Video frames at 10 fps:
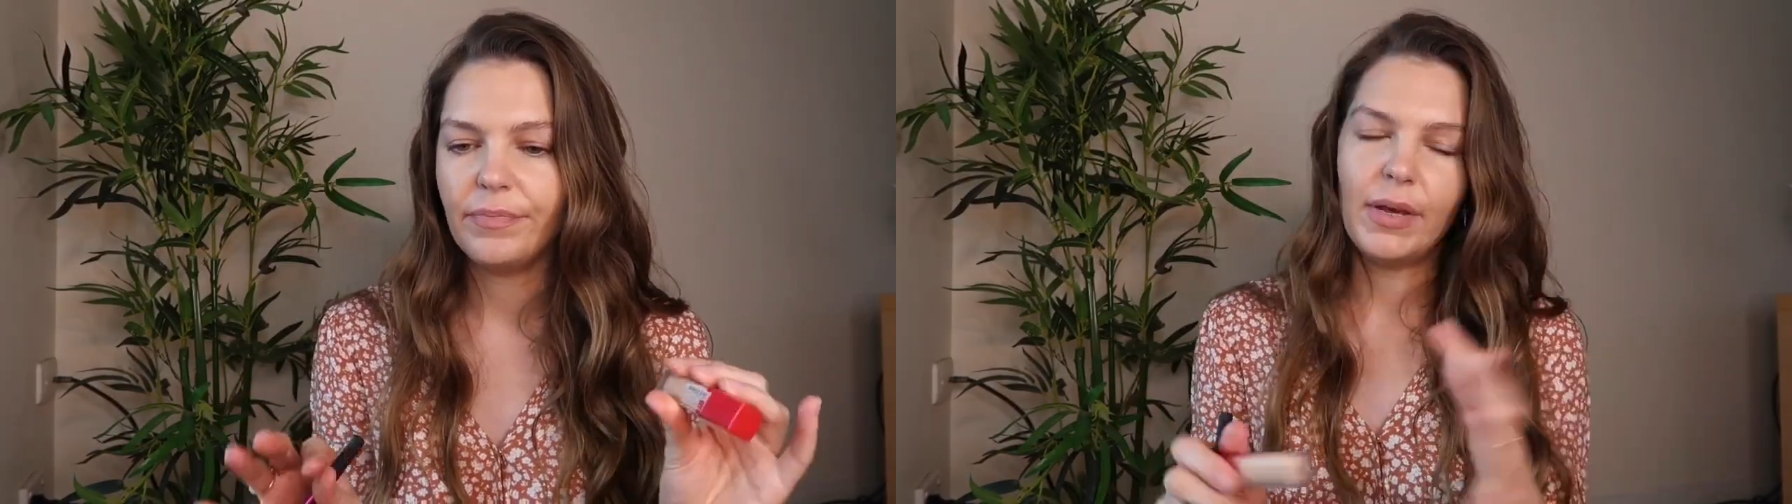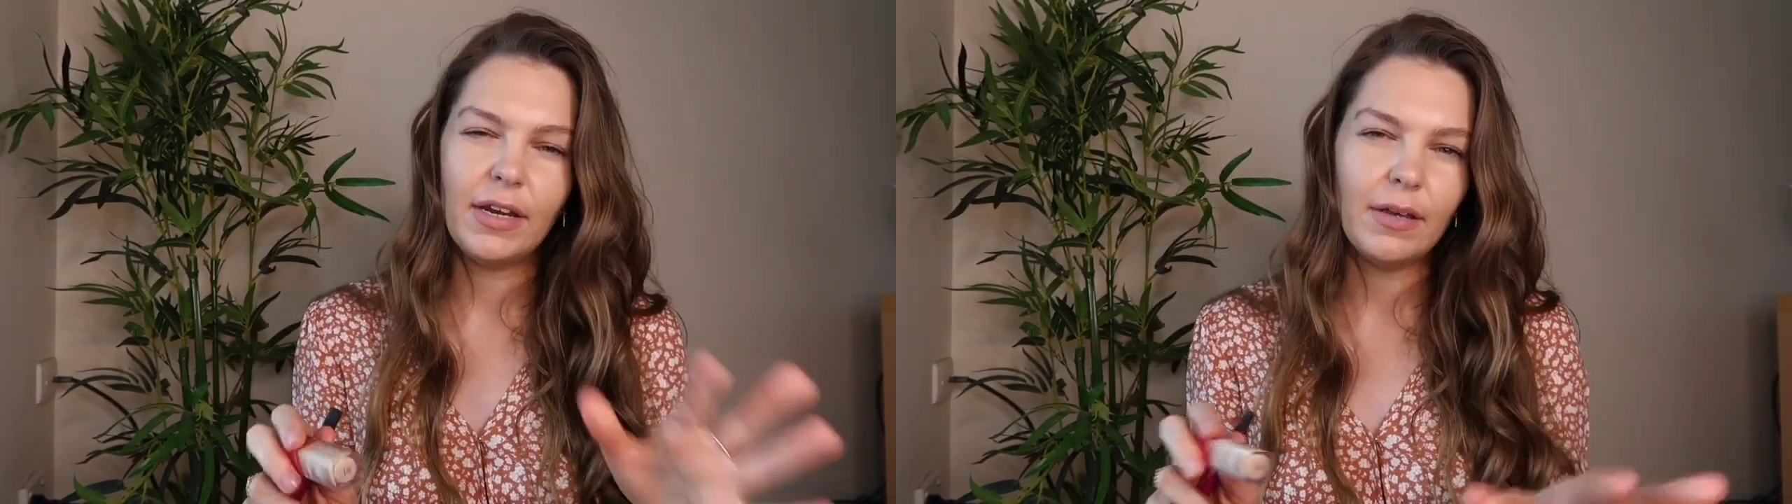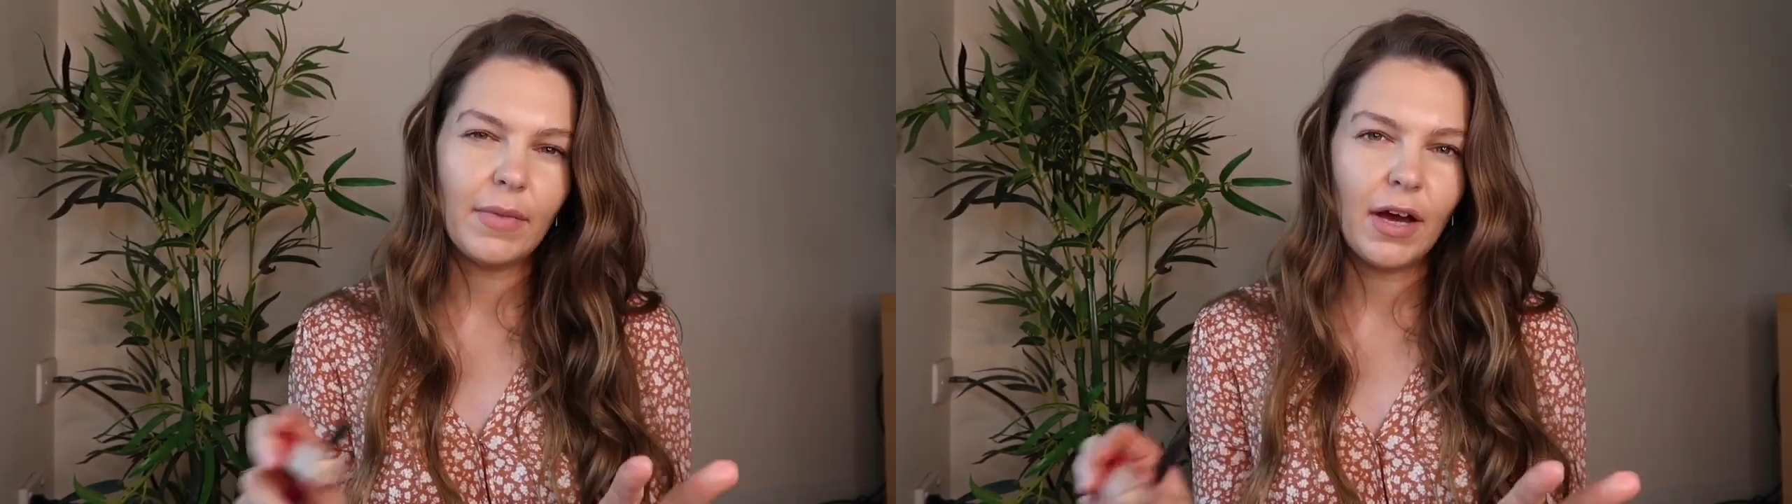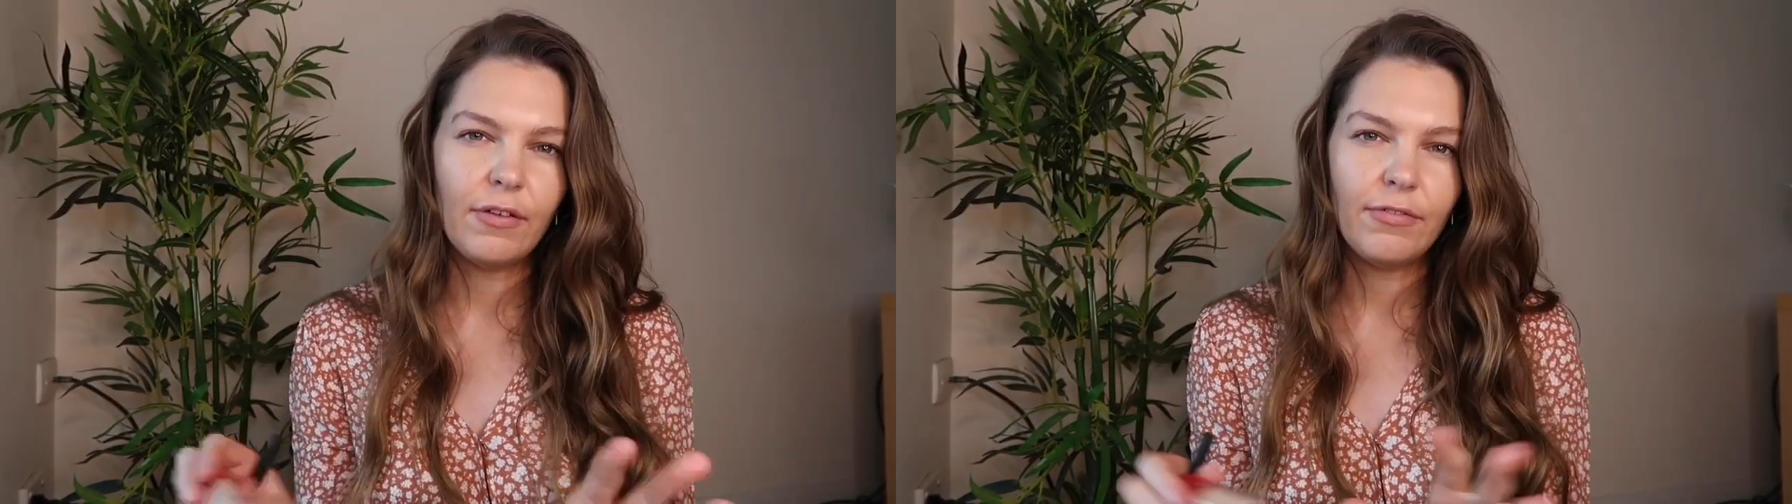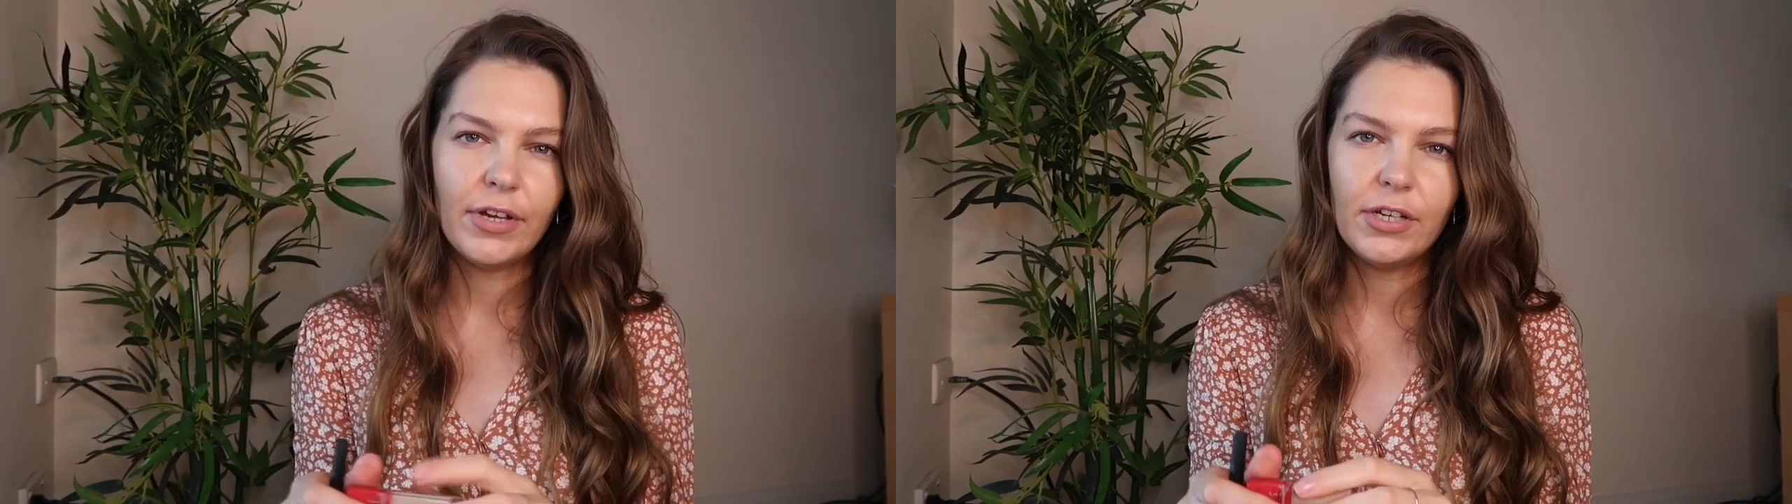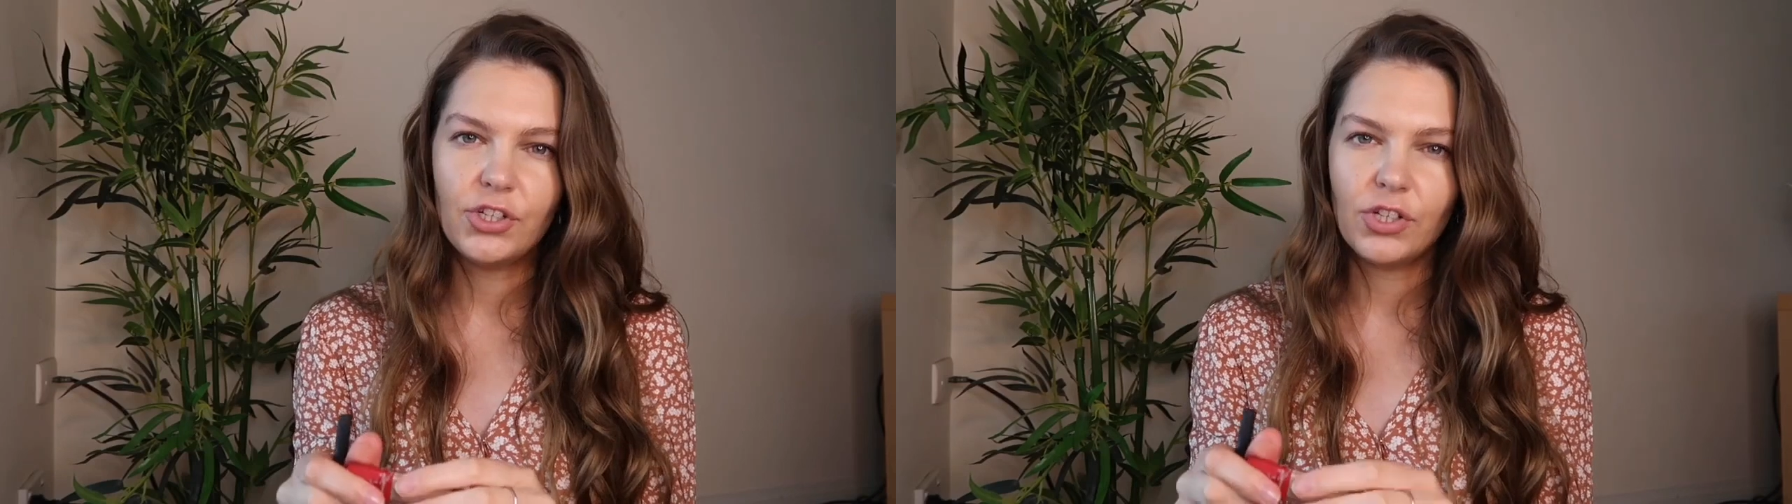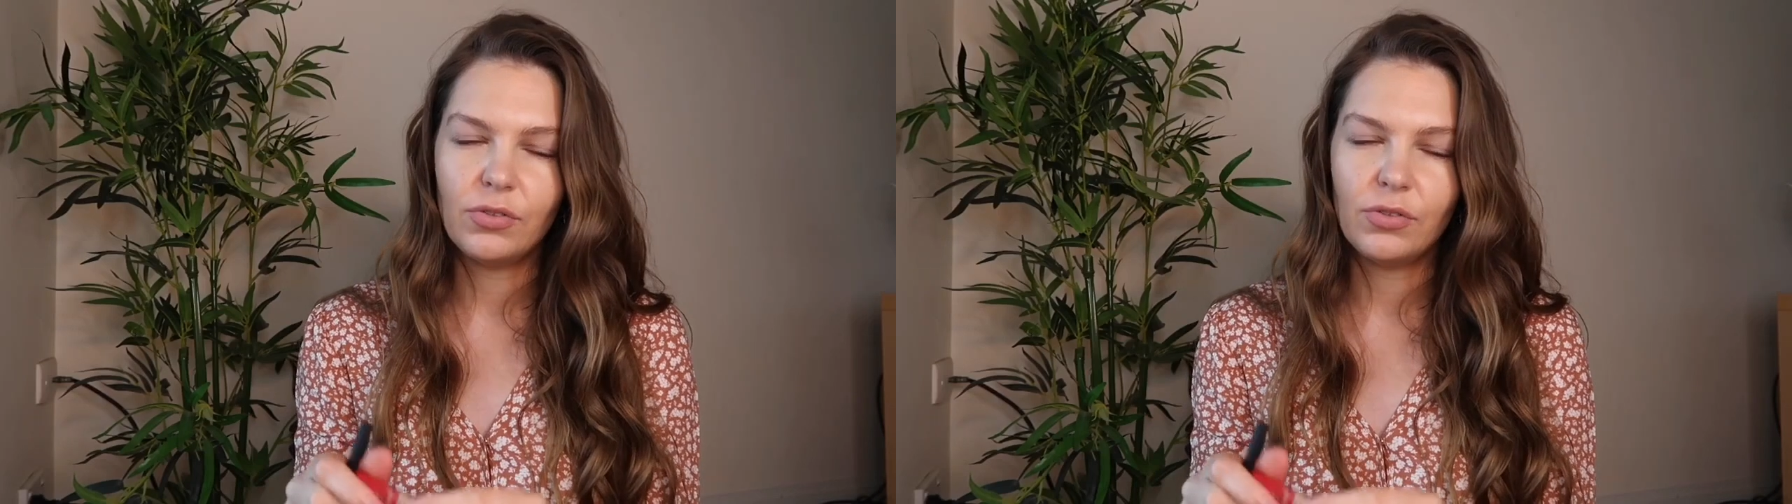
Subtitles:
medium coverage